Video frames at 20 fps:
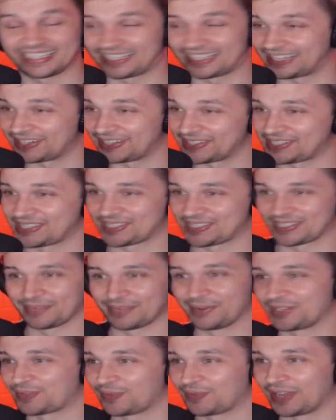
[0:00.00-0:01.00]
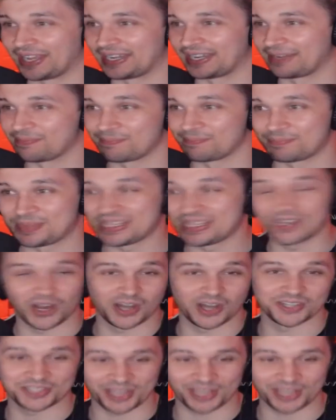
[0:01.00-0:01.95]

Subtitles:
Oh, it's just so much fun. And BR's